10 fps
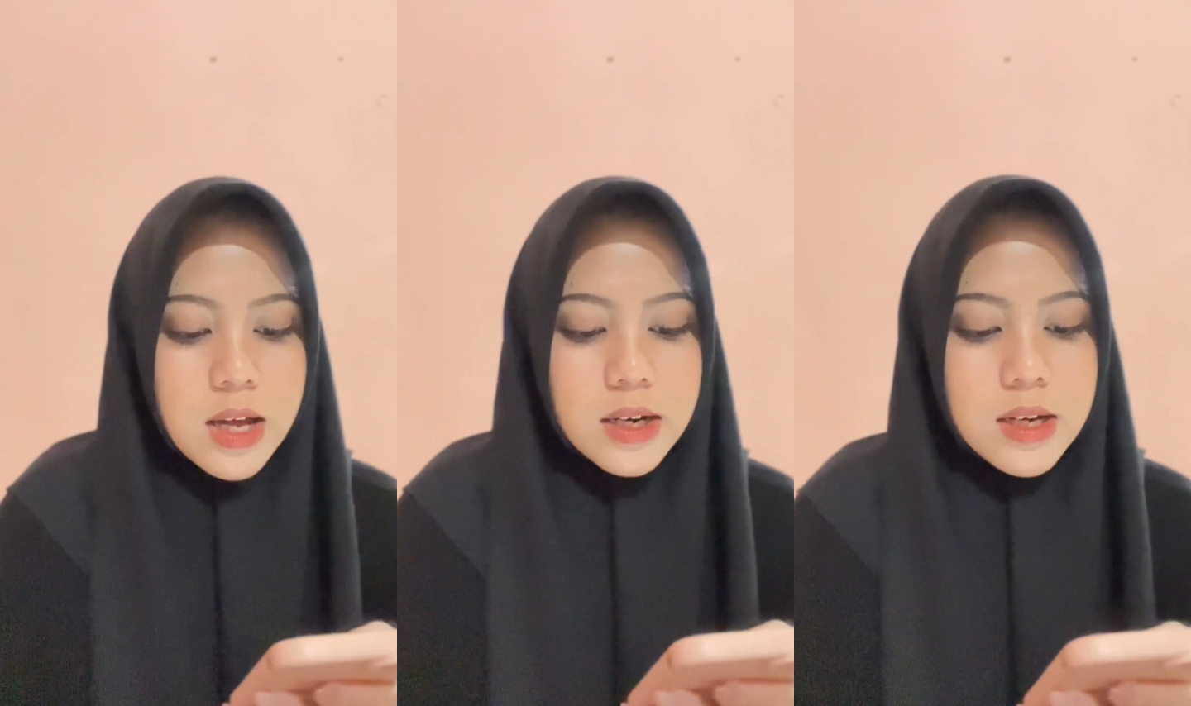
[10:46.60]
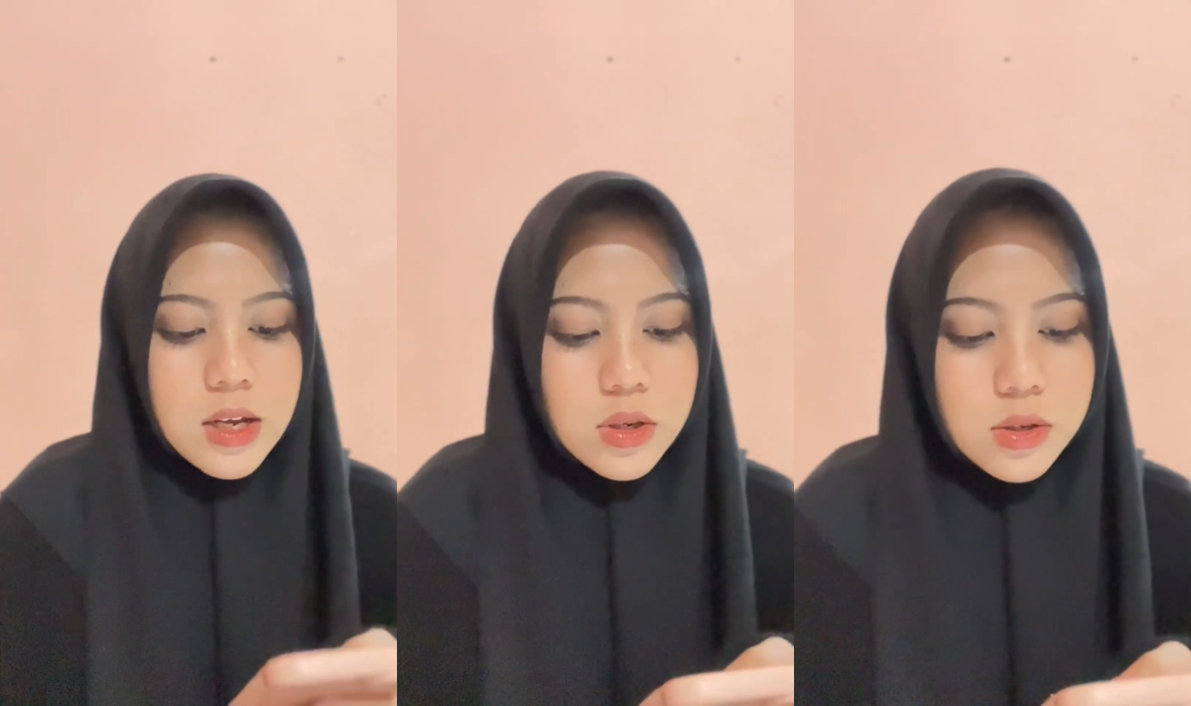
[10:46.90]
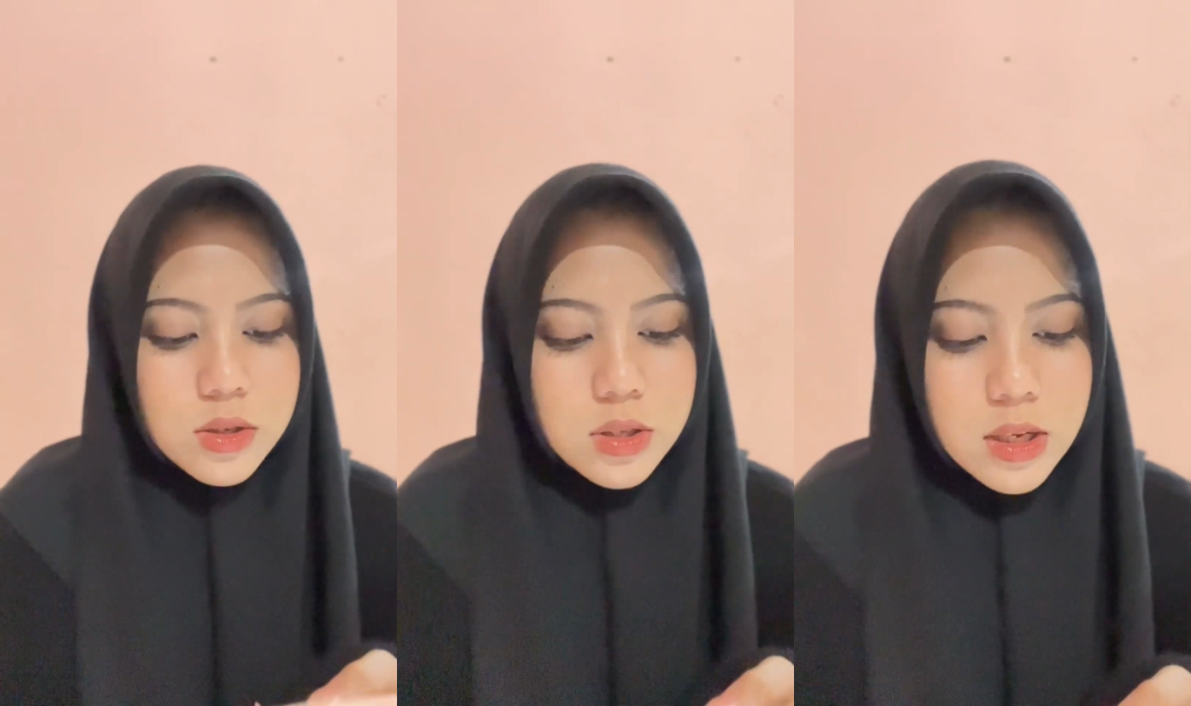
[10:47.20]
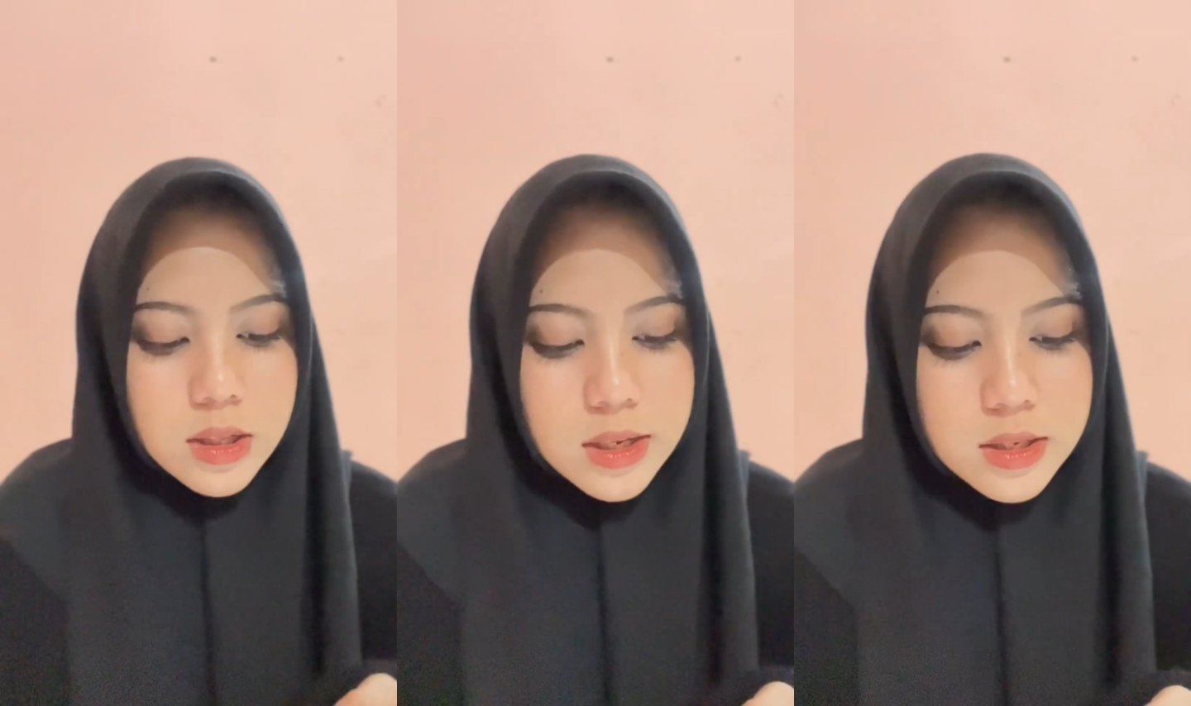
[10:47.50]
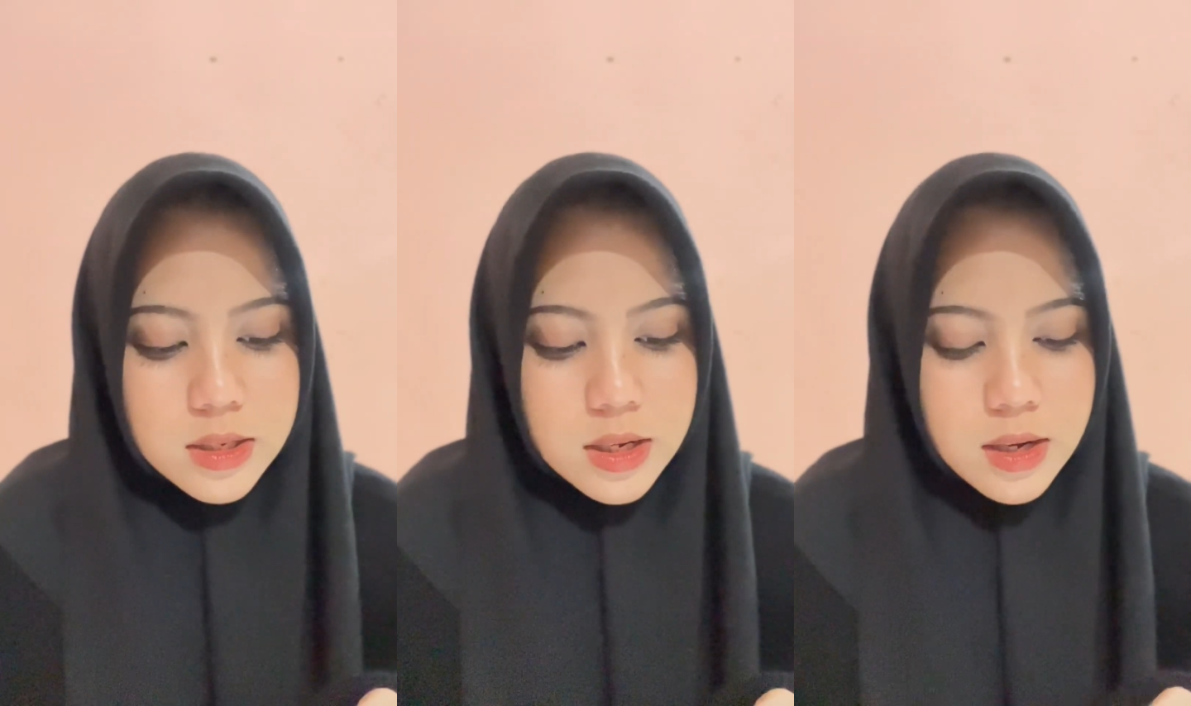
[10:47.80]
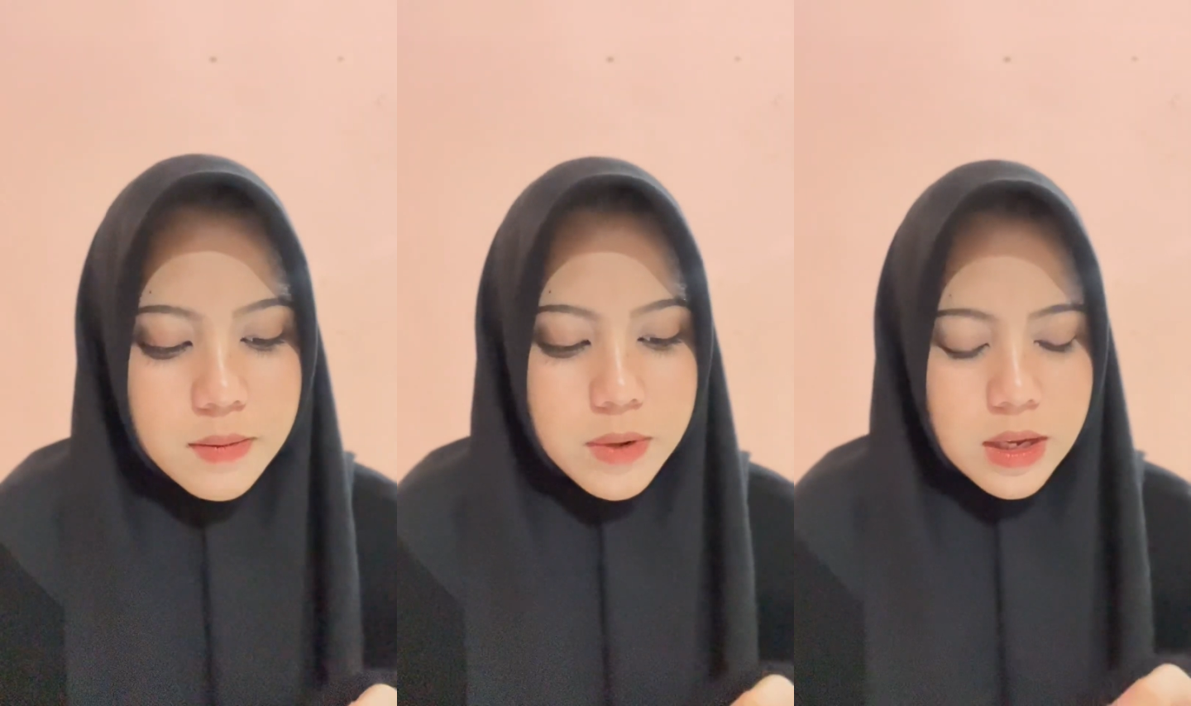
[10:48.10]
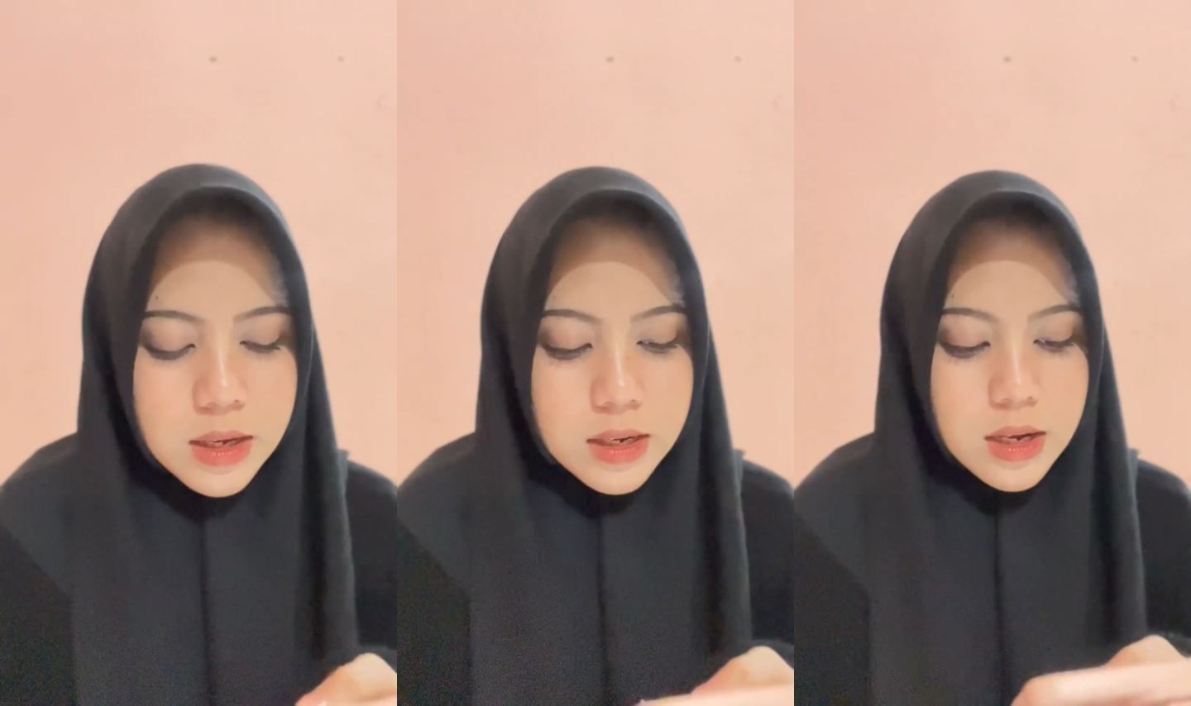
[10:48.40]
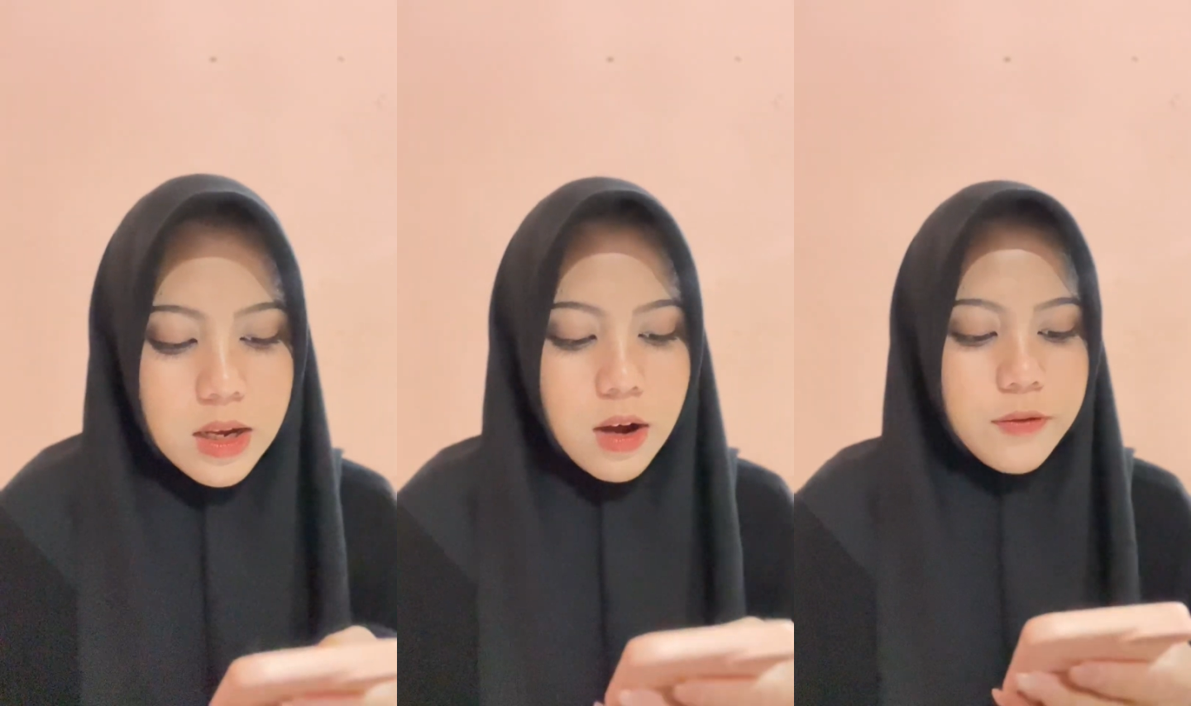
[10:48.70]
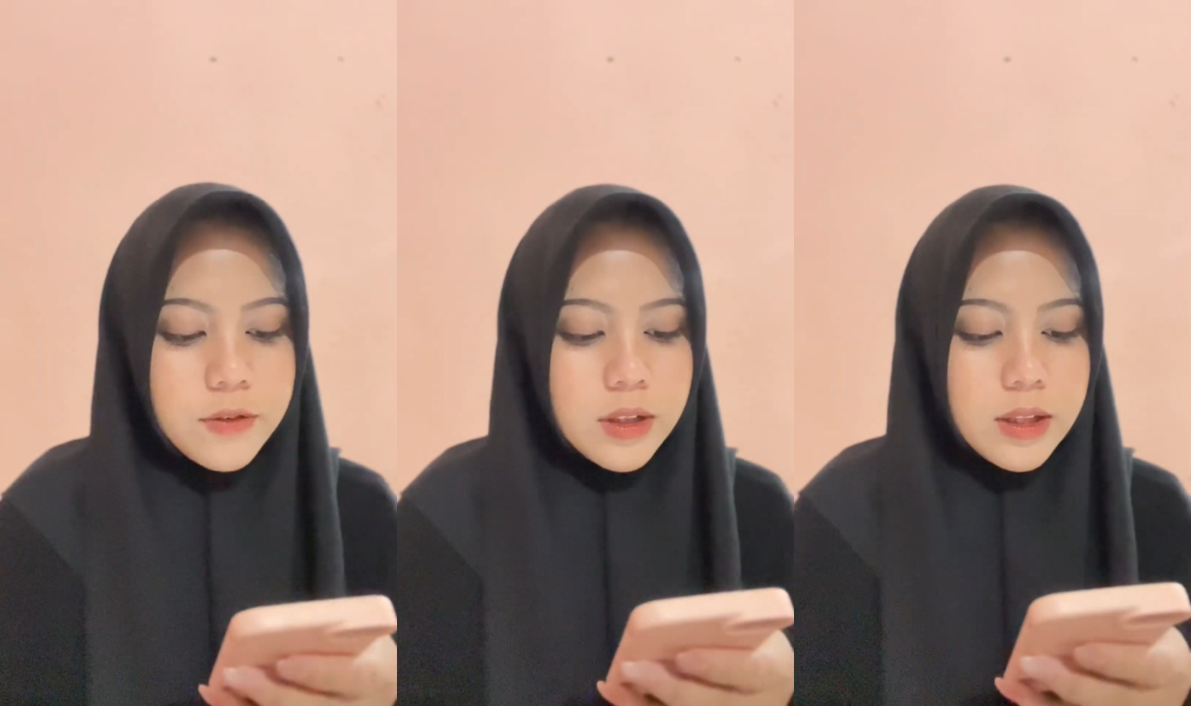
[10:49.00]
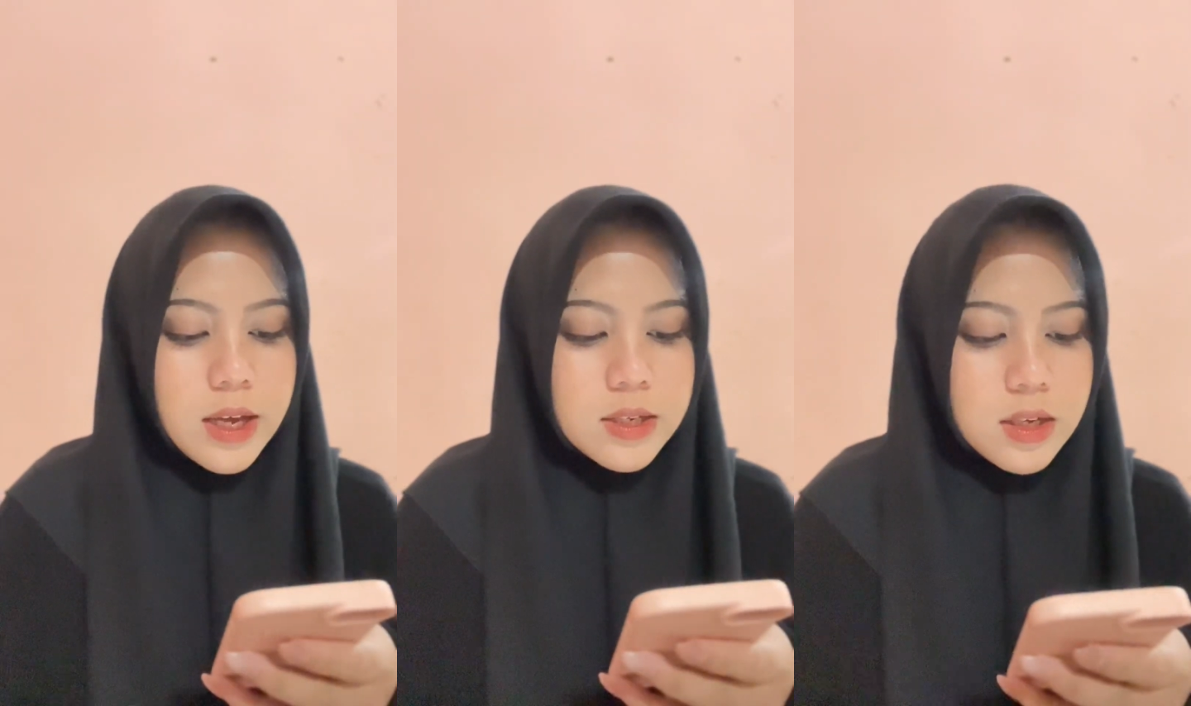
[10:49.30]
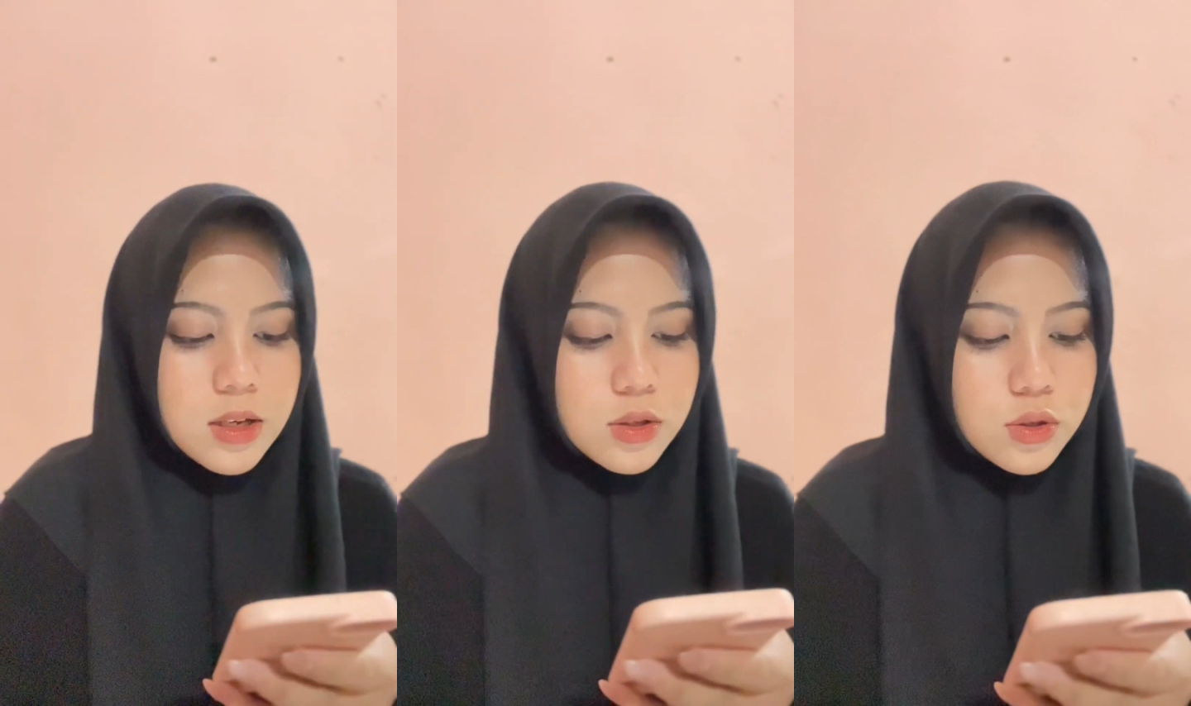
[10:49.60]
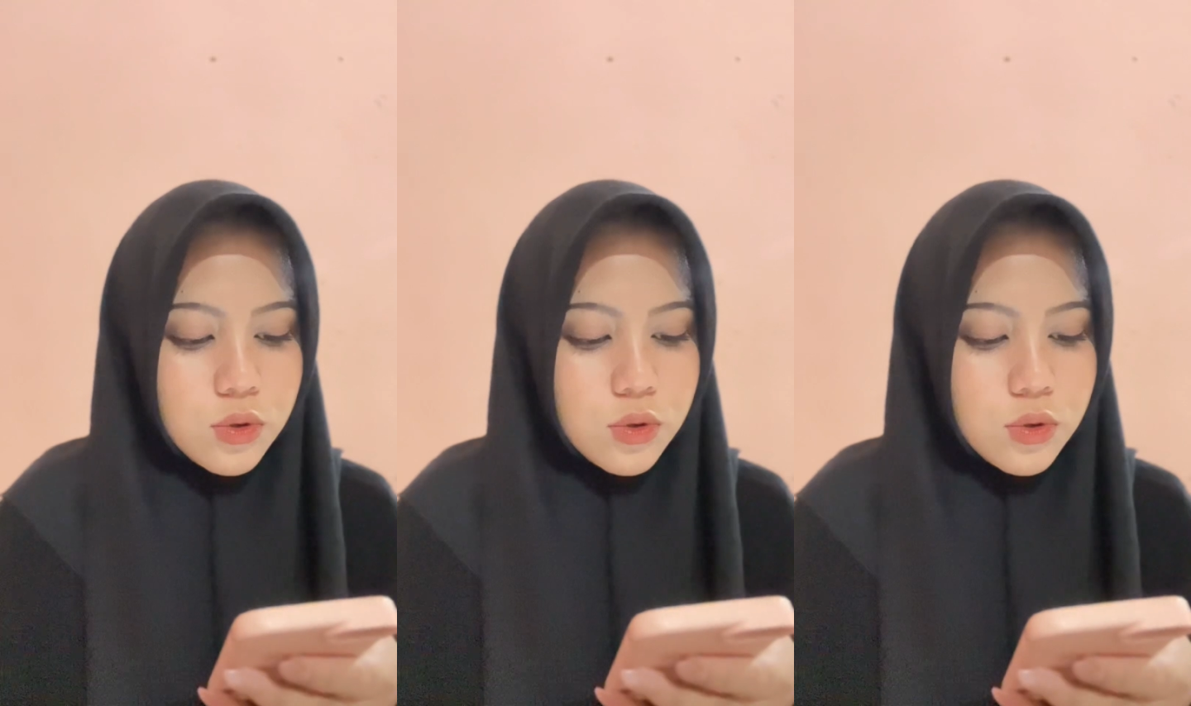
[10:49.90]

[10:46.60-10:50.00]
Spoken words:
They use English the beginning of the lesson